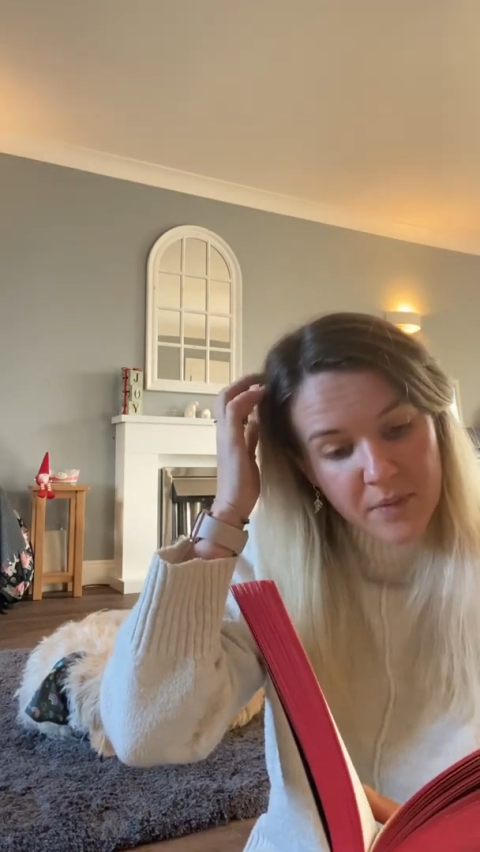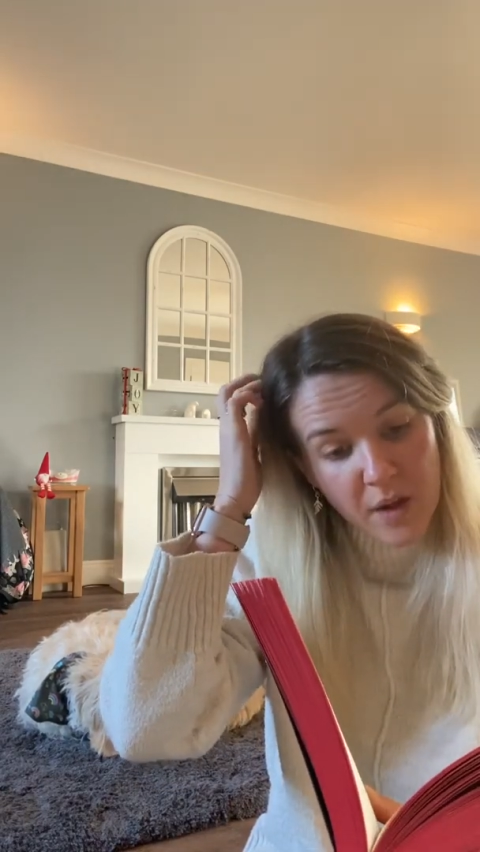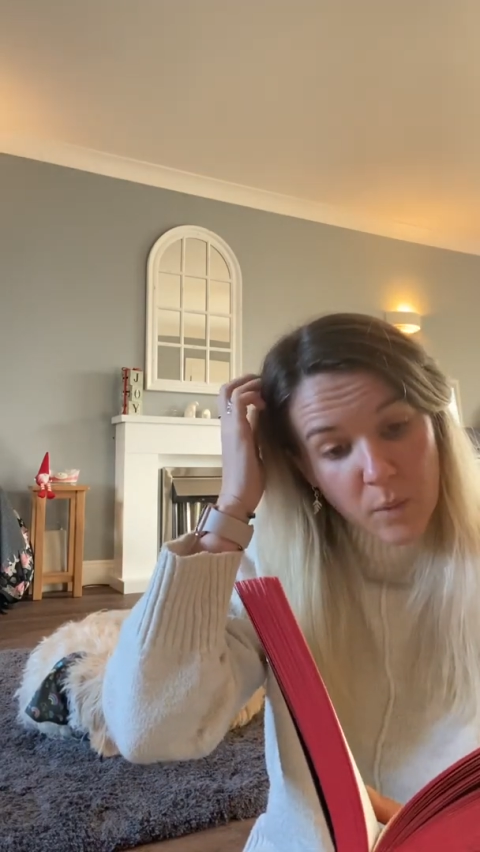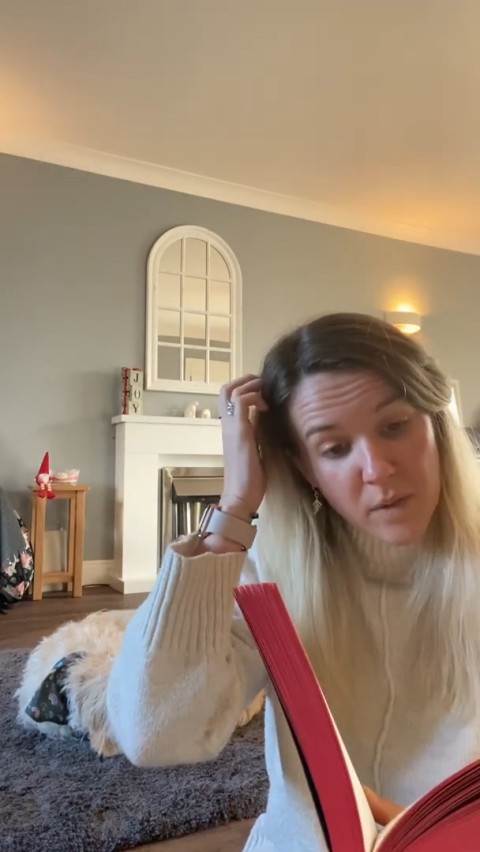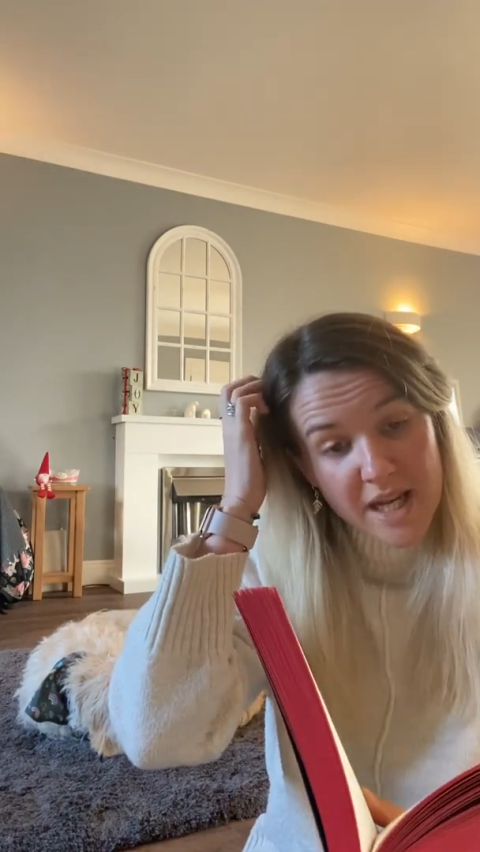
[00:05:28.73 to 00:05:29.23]

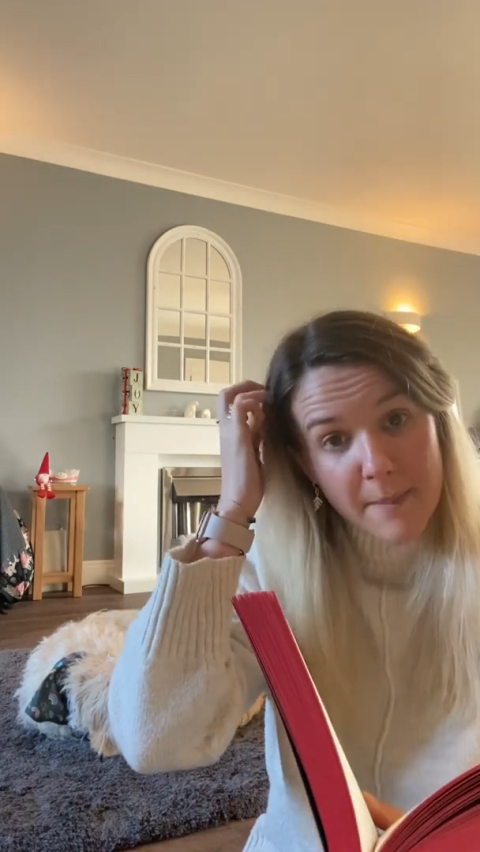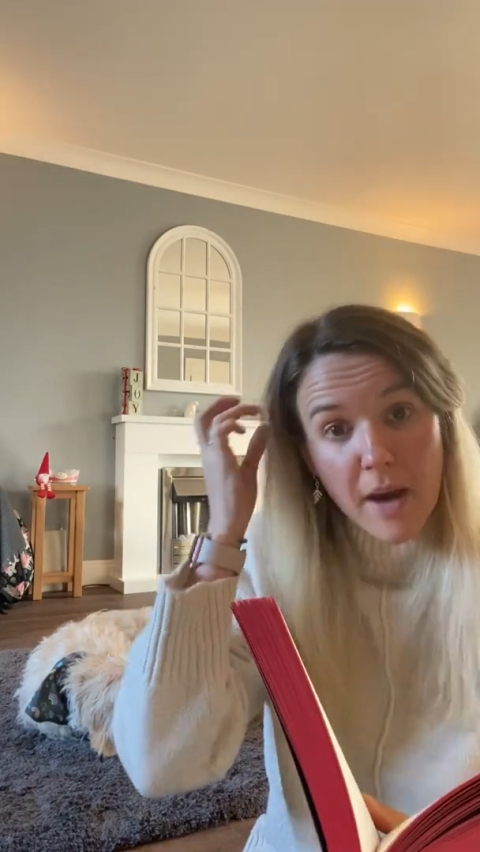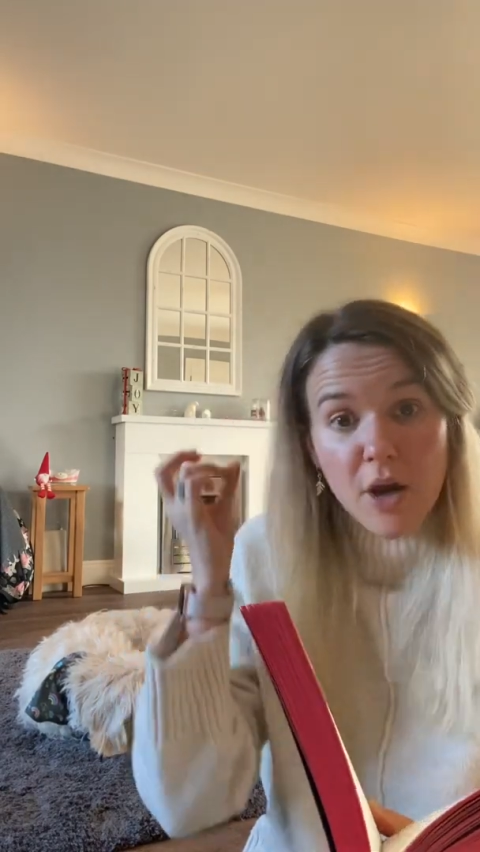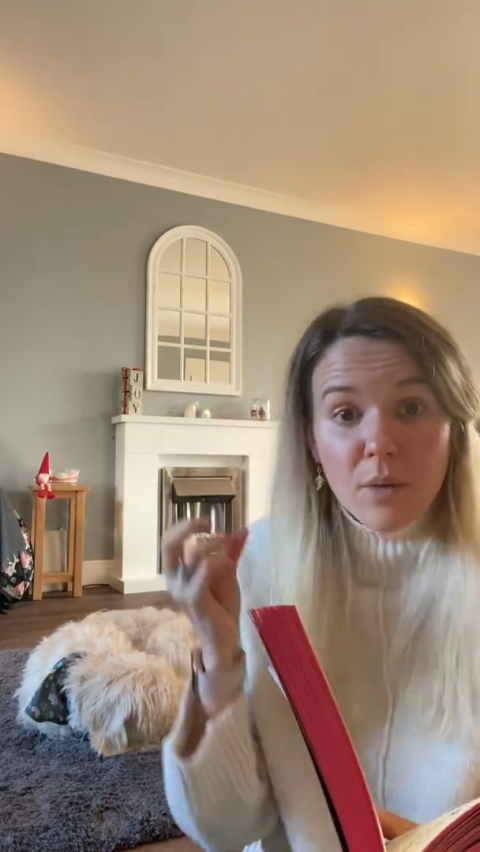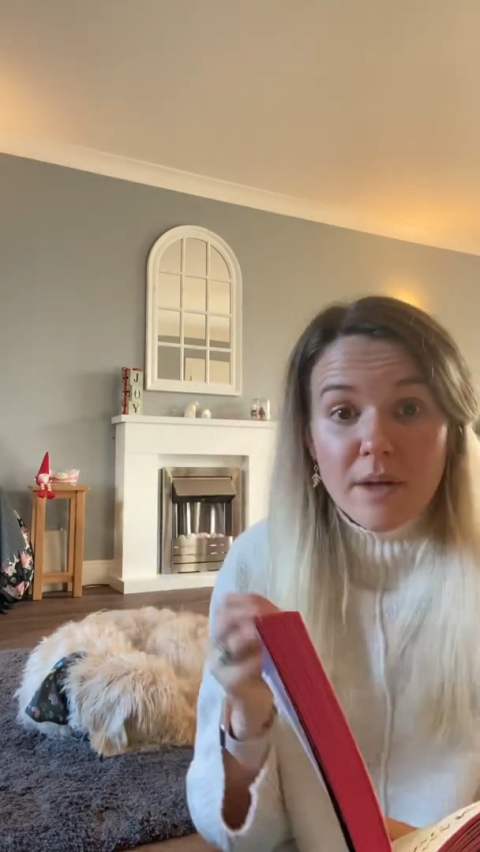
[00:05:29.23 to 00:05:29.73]
William
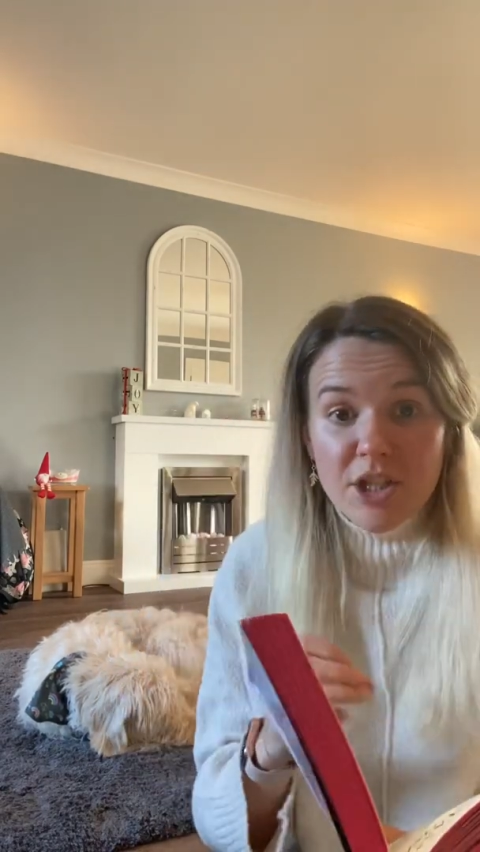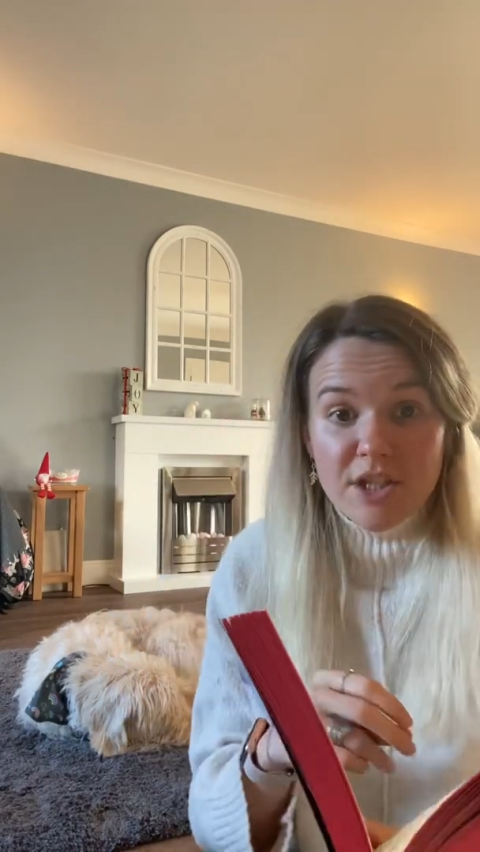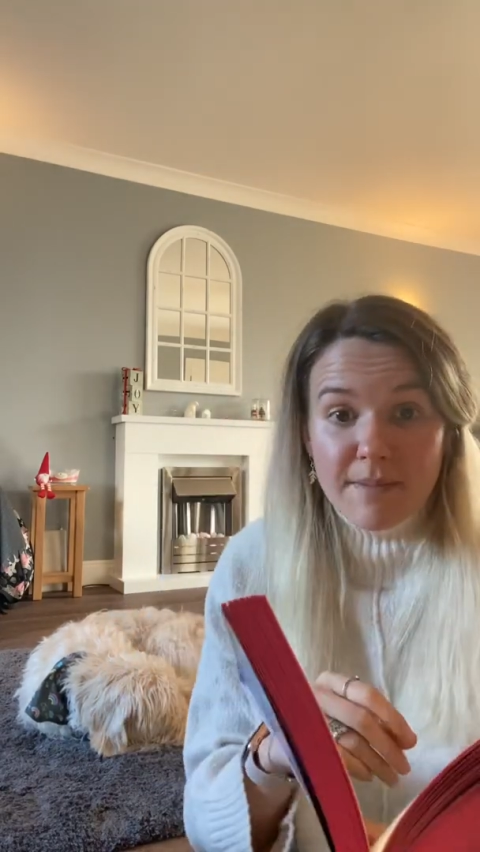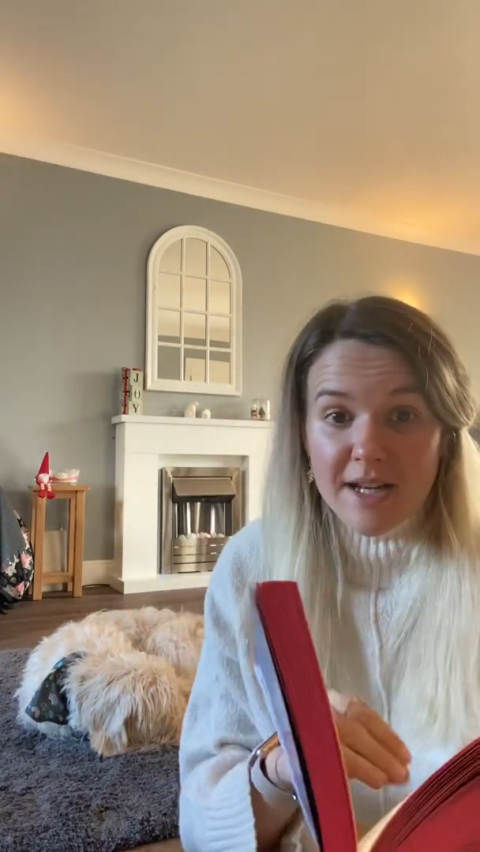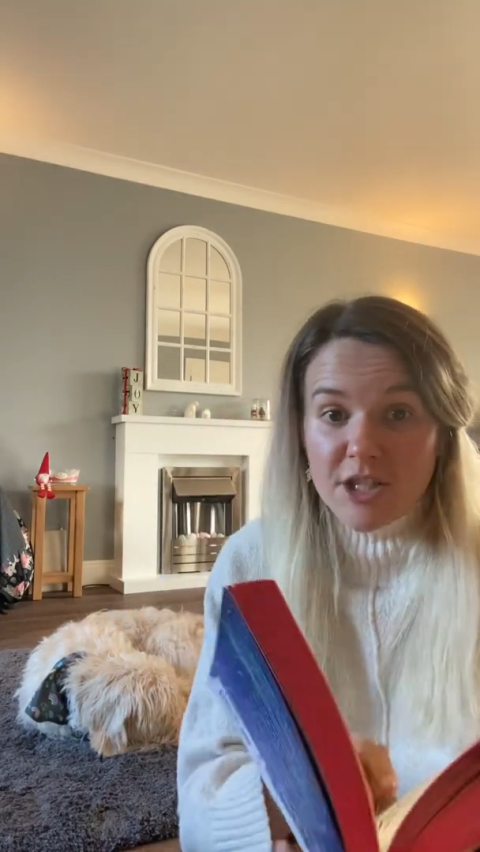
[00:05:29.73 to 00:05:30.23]
only
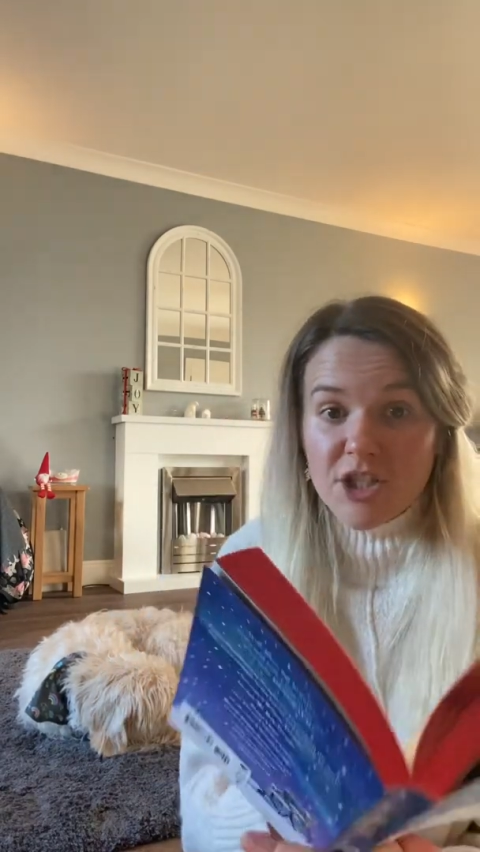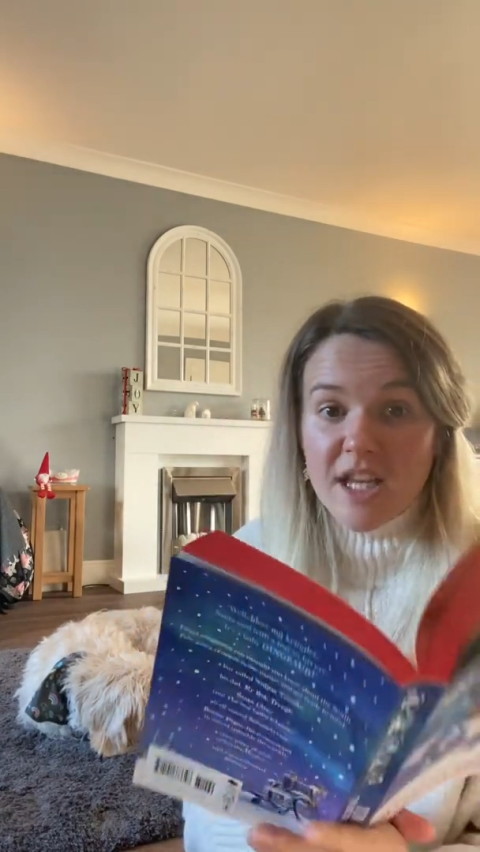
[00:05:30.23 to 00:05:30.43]
just managed to